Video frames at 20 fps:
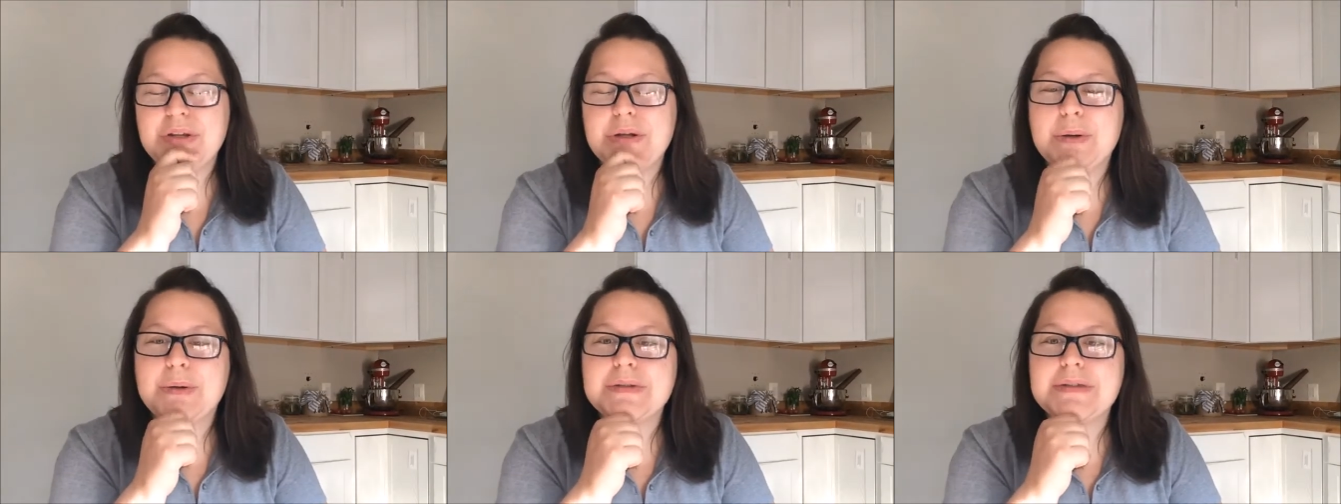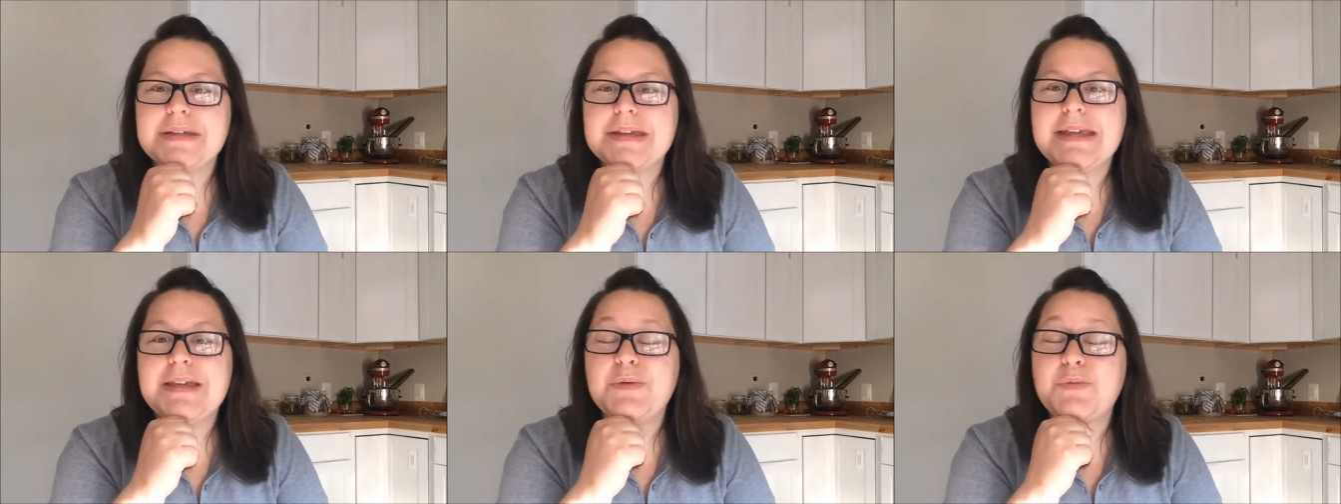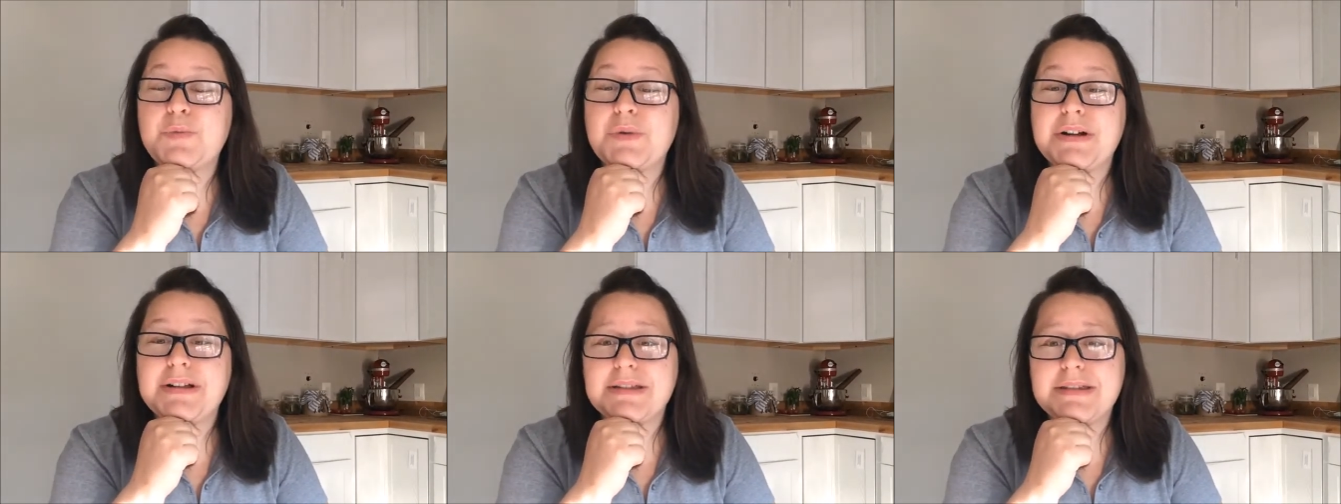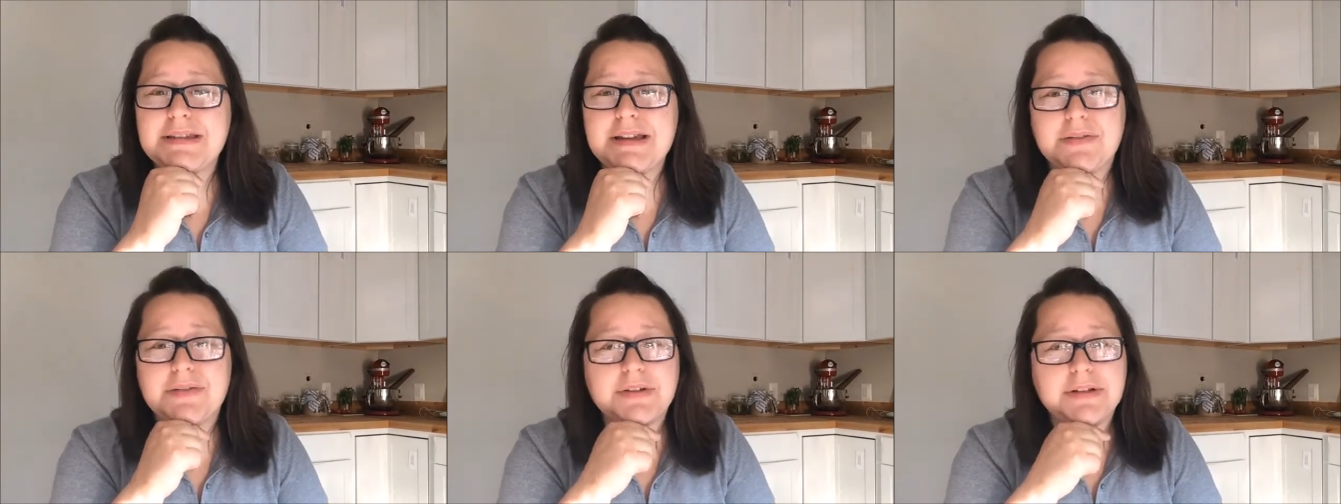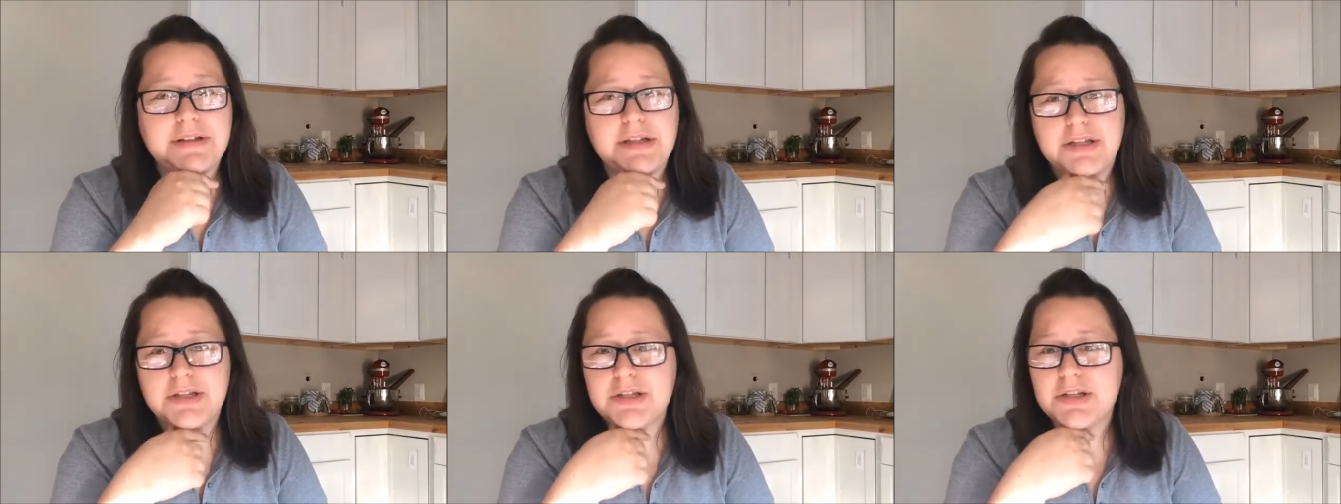You know, he wants that
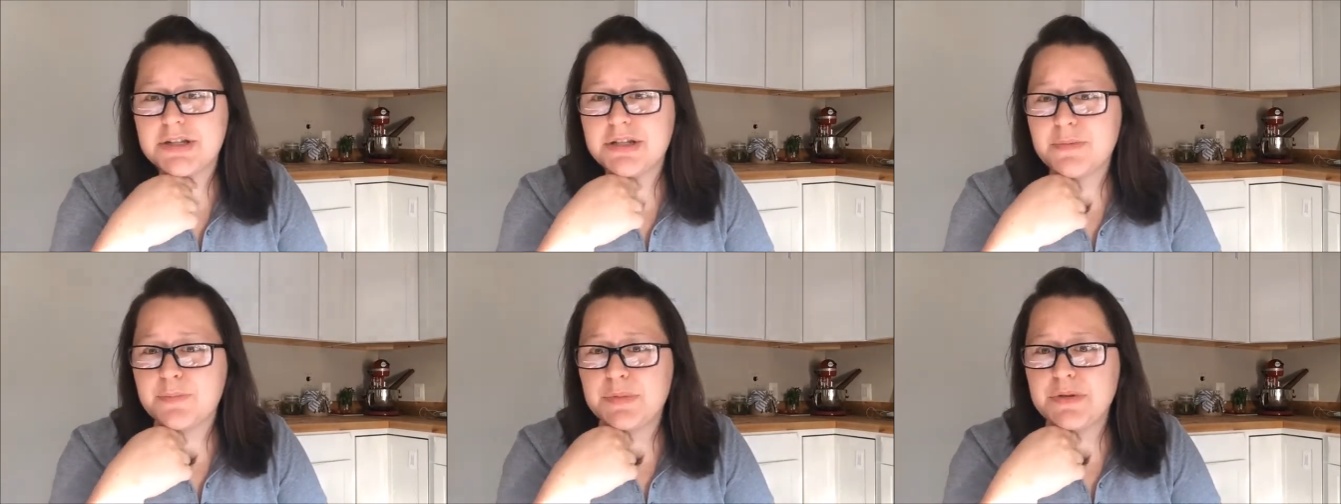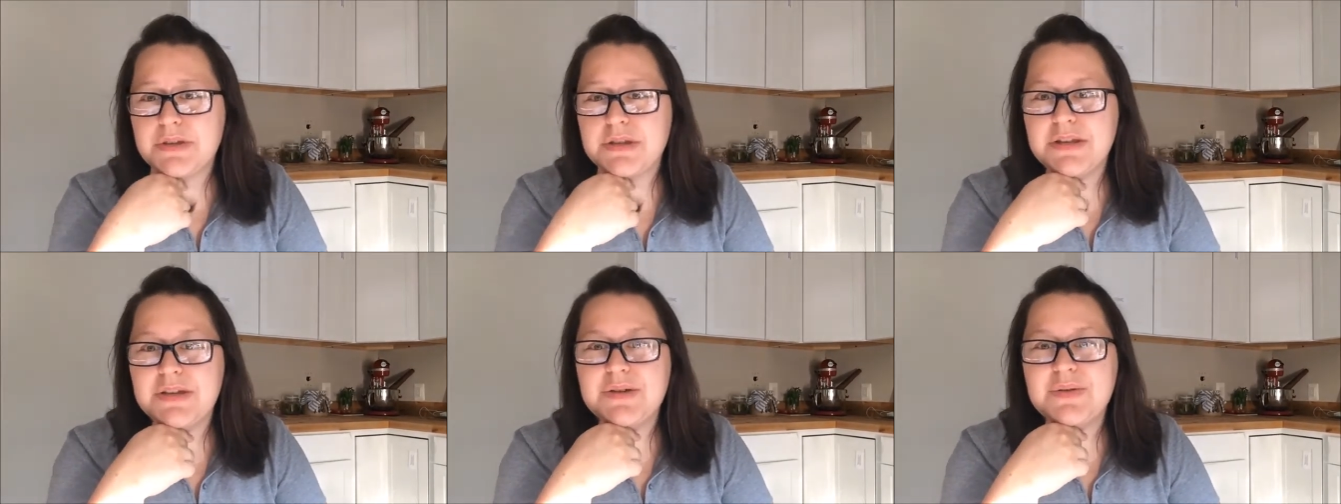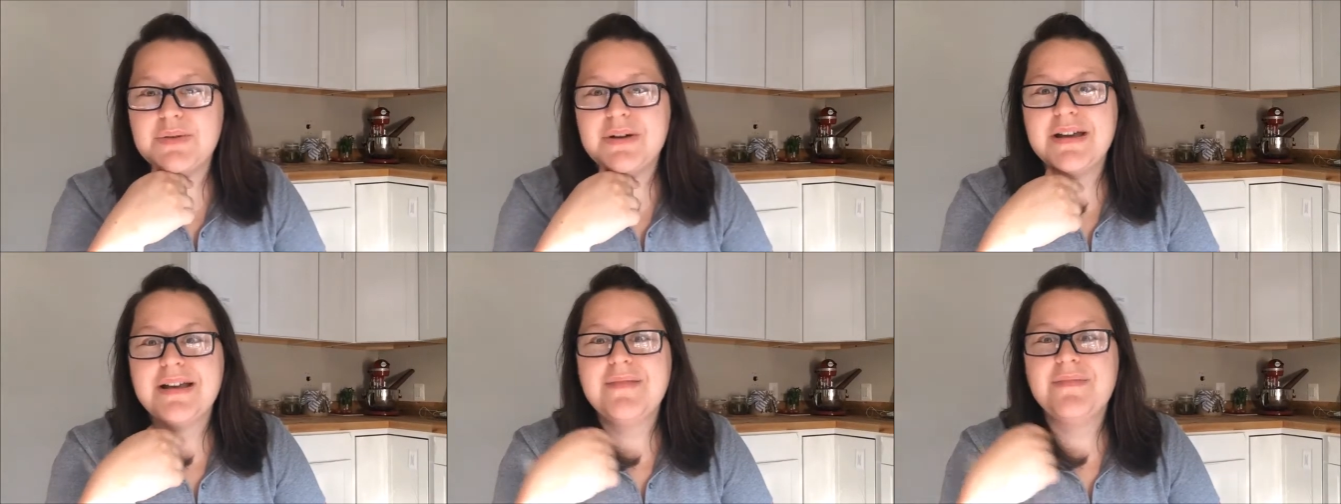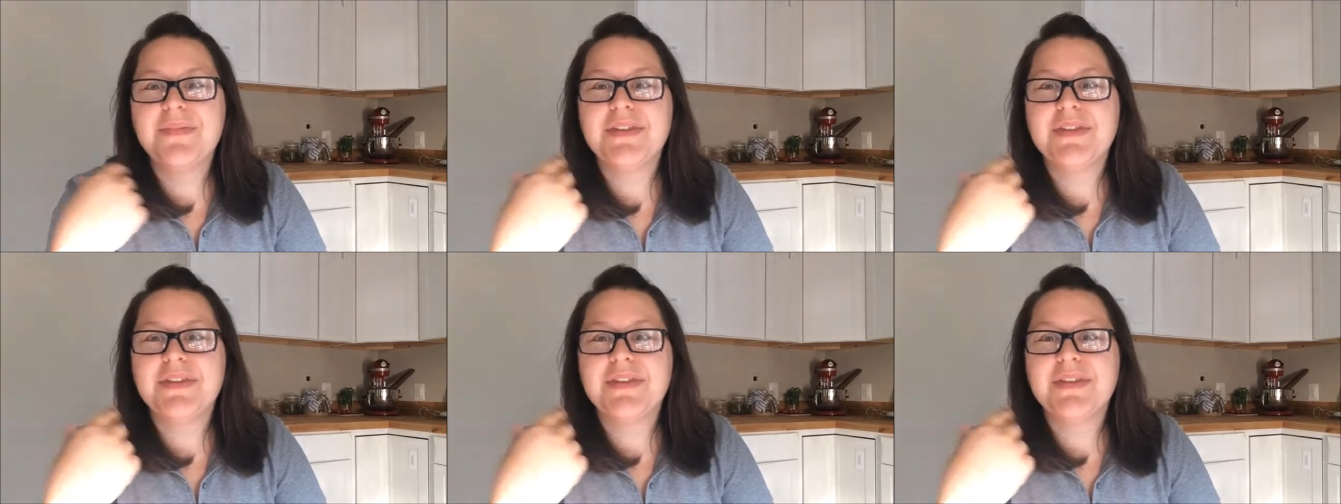relationship with you.